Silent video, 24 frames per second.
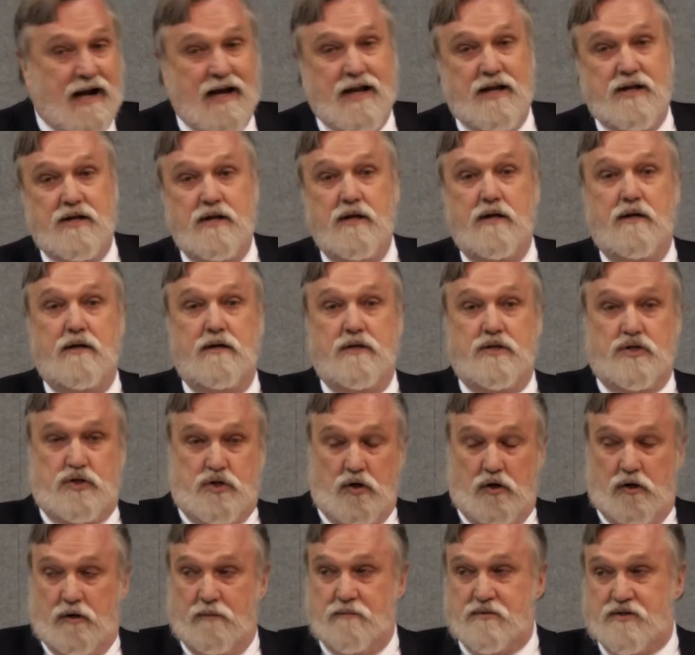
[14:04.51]
any
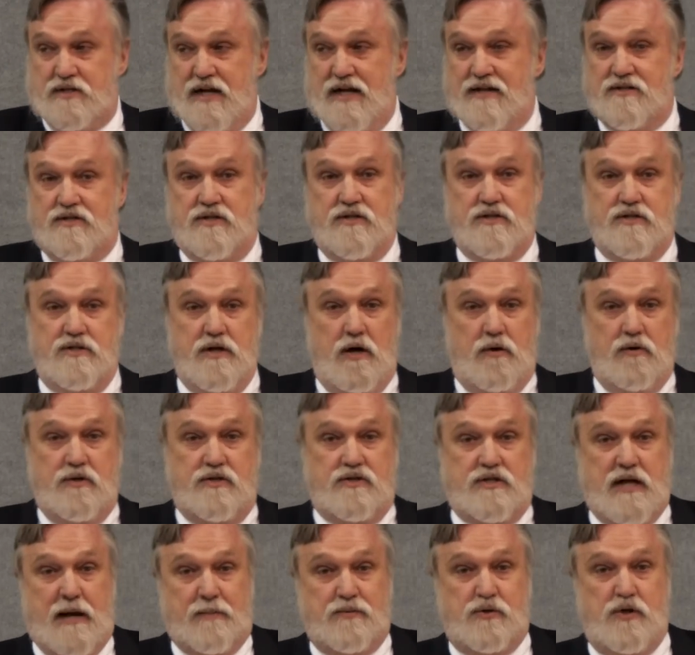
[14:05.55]
circumstances. No
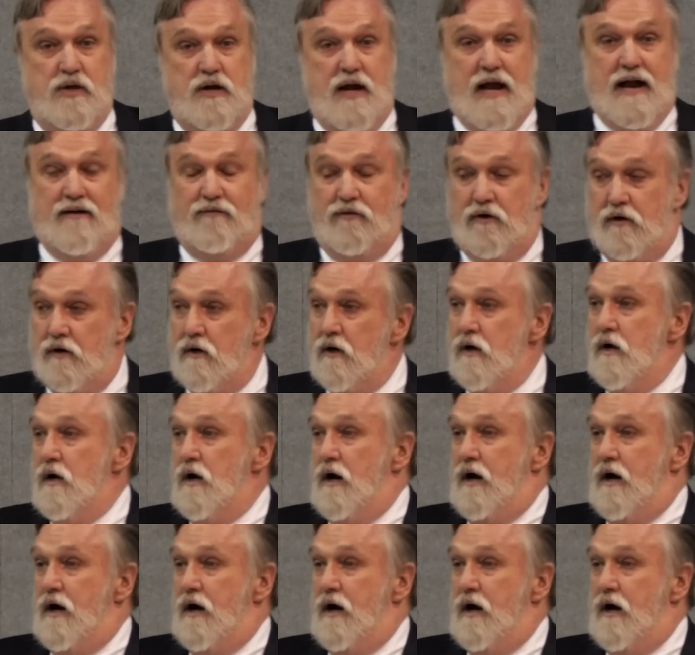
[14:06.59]
deception ever